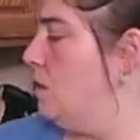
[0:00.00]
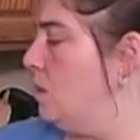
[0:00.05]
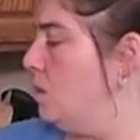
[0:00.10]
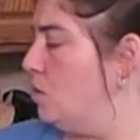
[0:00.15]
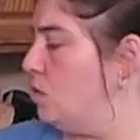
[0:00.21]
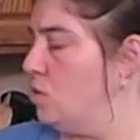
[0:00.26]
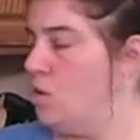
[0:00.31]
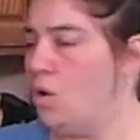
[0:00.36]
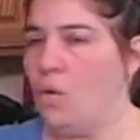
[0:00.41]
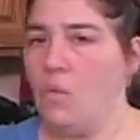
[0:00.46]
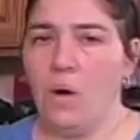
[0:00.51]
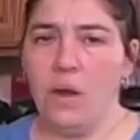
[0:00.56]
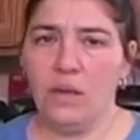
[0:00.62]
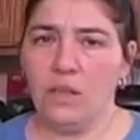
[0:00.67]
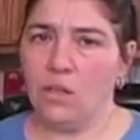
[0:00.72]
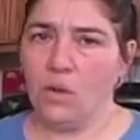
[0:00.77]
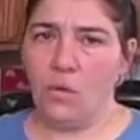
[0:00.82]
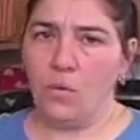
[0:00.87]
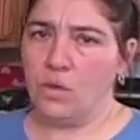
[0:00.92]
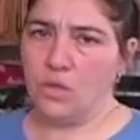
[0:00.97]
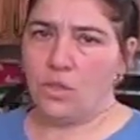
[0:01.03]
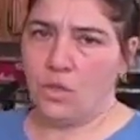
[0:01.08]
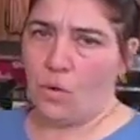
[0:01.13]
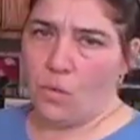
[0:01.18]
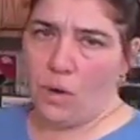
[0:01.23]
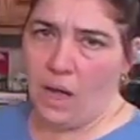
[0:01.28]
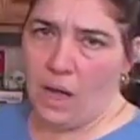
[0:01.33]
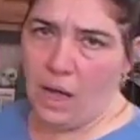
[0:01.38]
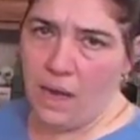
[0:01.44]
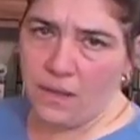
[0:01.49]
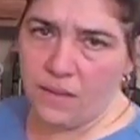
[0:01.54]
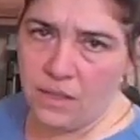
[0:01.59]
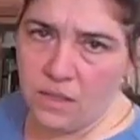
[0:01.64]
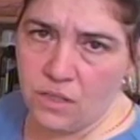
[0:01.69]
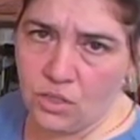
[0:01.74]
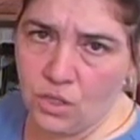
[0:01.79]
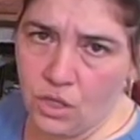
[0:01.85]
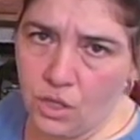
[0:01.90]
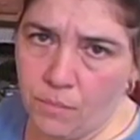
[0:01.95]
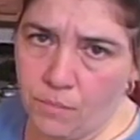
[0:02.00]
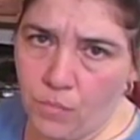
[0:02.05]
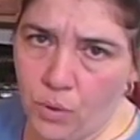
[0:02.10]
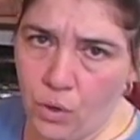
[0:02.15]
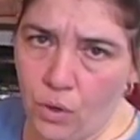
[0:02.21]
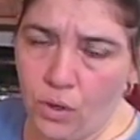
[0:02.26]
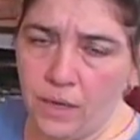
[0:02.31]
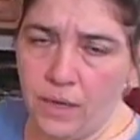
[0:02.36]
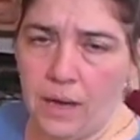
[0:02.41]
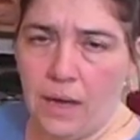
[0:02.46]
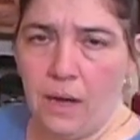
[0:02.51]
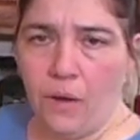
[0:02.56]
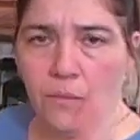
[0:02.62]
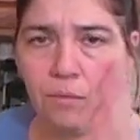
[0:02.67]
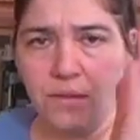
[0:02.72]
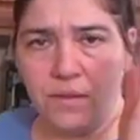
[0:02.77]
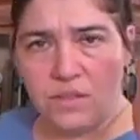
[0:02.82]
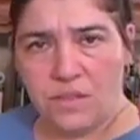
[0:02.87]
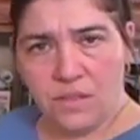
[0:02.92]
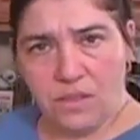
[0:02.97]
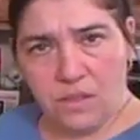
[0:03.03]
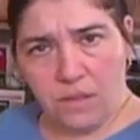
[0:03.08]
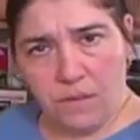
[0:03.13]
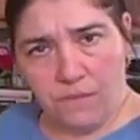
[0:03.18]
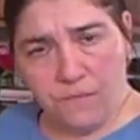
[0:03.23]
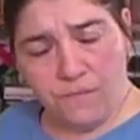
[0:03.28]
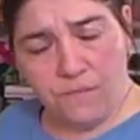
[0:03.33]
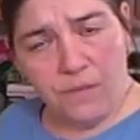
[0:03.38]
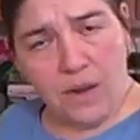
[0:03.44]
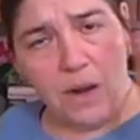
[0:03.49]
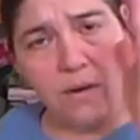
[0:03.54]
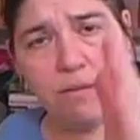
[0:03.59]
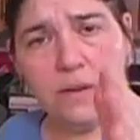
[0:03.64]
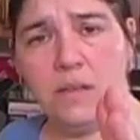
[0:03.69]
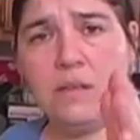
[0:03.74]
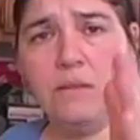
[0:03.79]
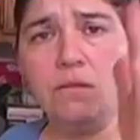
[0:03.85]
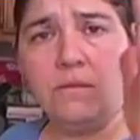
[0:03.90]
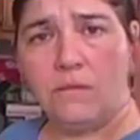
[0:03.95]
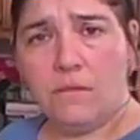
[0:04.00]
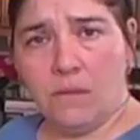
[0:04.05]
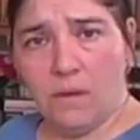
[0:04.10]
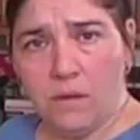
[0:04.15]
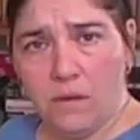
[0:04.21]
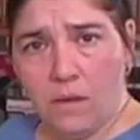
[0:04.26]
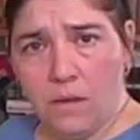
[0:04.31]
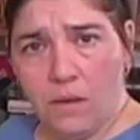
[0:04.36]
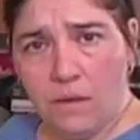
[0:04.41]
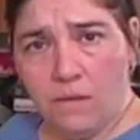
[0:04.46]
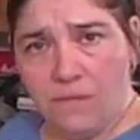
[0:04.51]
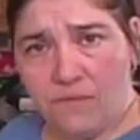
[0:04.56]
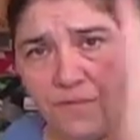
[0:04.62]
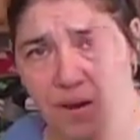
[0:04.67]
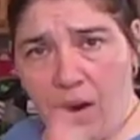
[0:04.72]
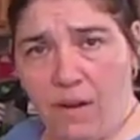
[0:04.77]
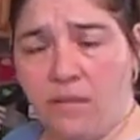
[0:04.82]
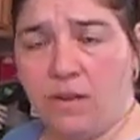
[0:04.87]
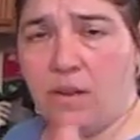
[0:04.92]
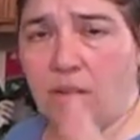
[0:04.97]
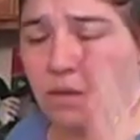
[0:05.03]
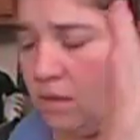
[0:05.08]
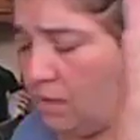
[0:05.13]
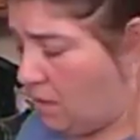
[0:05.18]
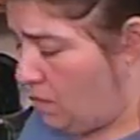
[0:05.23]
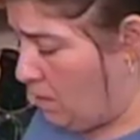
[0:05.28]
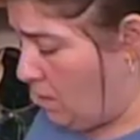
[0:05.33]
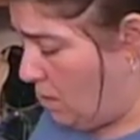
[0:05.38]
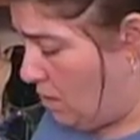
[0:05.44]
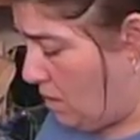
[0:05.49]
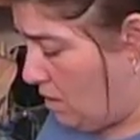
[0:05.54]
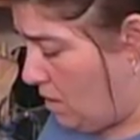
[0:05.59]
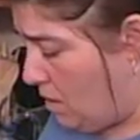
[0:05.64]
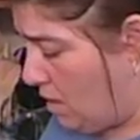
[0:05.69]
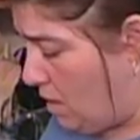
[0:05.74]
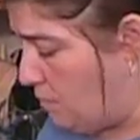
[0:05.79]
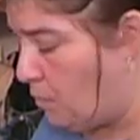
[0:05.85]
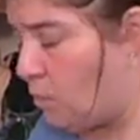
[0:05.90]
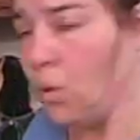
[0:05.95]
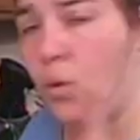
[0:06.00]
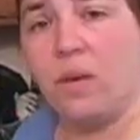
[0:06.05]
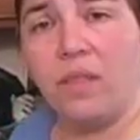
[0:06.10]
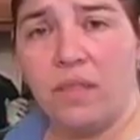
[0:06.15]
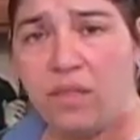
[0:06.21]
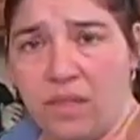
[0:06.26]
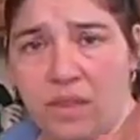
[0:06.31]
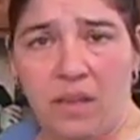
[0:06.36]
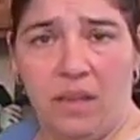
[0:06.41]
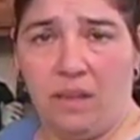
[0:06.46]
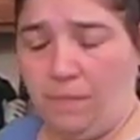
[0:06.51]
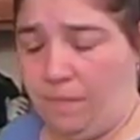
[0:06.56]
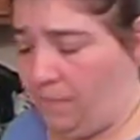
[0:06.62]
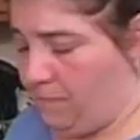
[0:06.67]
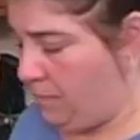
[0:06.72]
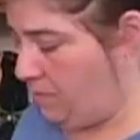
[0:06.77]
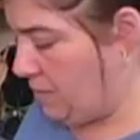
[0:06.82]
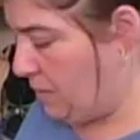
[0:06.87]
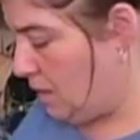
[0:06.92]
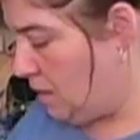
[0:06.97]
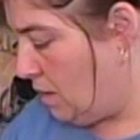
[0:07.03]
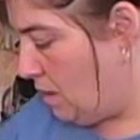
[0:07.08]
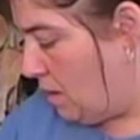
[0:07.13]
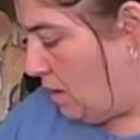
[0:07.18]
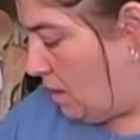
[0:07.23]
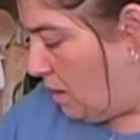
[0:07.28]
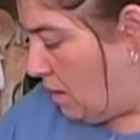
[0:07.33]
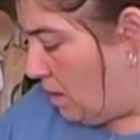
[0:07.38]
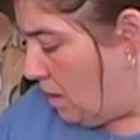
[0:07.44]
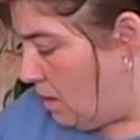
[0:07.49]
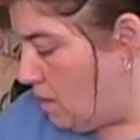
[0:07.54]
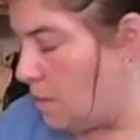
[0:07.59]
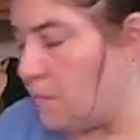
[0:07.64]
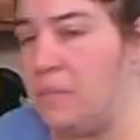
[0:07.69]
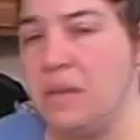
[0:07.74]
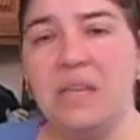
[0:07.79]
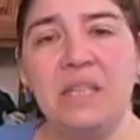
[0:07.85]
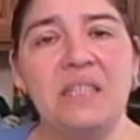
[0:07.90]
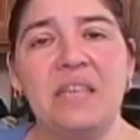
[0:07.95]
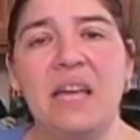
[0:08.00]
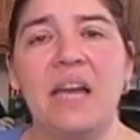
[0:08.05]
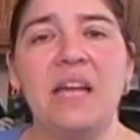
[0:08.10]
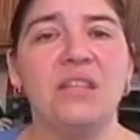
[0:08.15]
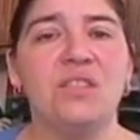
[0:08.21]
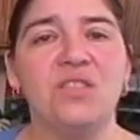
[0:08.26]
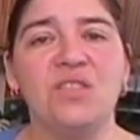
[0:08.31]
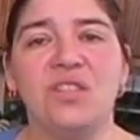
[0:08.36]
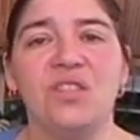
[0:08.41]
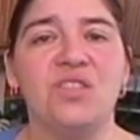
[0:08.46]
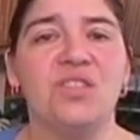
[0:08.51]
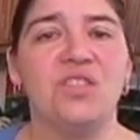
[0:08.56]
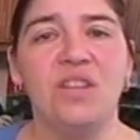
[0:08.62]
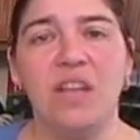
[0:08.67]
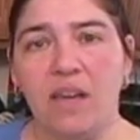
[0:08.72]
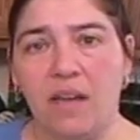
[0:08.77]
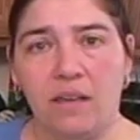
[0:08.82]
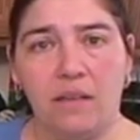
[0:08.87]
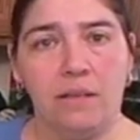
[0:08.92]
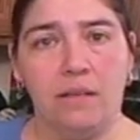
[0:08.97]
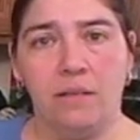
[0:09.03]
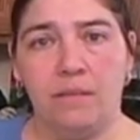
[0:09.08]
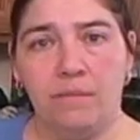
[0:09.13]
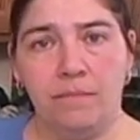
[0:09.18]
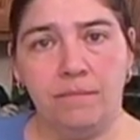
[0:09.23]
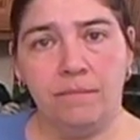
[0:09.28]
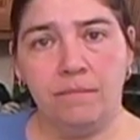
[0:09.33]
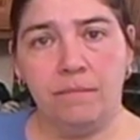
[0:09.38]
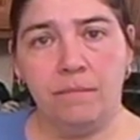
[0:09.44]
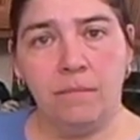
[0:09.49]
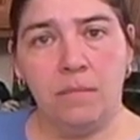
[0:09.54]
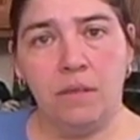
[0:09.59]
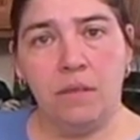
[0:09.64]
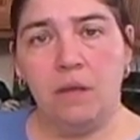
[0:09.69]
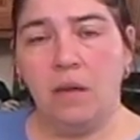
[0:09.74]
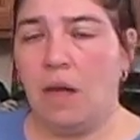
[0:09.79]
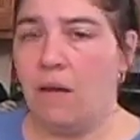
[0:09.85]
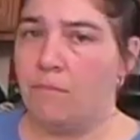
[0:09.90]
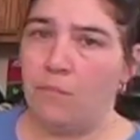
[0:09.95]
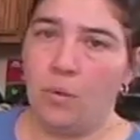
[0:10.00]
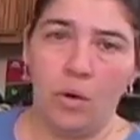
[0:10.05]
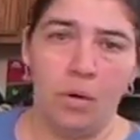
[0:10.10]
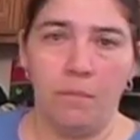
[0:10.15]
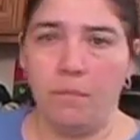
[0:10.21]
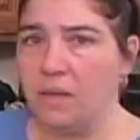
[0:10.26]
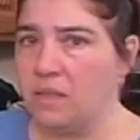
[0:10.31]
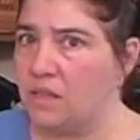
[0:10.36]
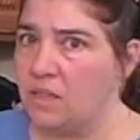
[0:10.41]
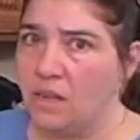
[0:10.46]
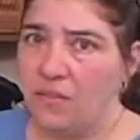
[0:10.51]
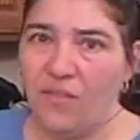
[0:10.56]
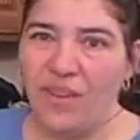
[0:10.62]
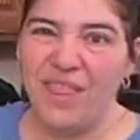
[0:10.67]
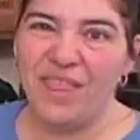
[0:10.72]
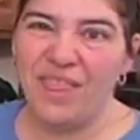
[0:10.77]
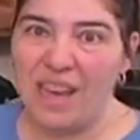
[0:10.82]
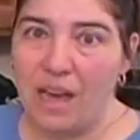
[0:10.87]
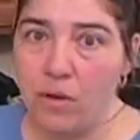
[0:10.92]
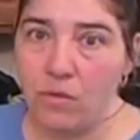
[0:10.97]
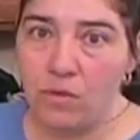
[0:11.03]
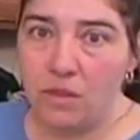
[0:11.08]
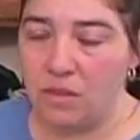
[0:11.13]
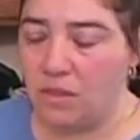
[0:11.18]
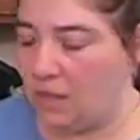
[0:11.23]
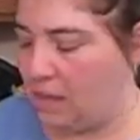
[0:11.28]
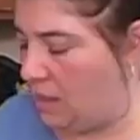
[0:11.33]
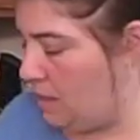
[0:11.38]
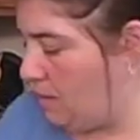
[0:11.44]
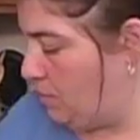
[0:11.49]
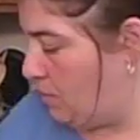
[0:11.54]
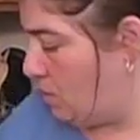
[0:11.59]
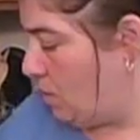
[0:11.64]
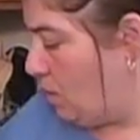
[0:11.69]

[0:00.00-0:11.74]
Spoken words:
You don't want it going so high that it's going to burn. Now, this is a very, very important thing. The meat tends to stick. I've burnt myself 1,000 times.